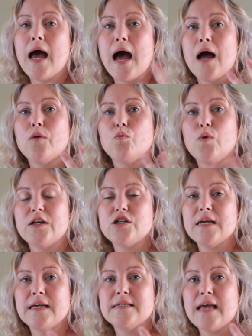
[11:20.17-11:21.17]
and which
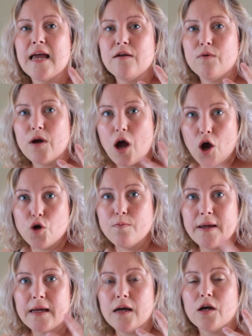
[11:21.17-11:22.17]
is a
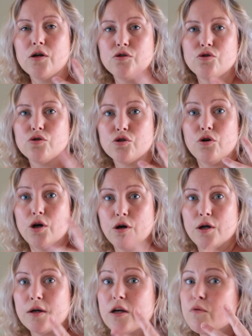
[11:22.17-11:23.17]
ohmic
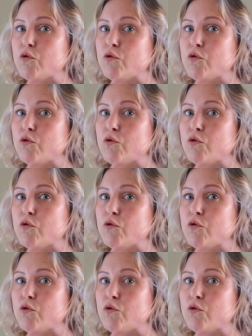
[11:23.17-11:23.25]
conductor